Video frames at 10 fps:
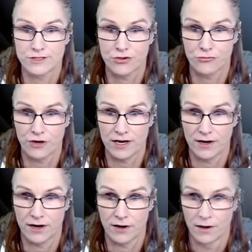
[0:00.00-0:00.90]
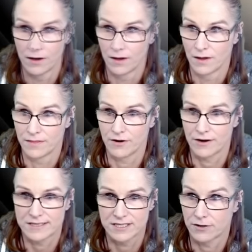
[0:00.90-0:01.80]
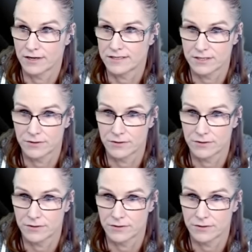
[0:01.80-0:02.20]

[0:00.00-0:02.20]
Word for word: three in here. There it is, there it is, there it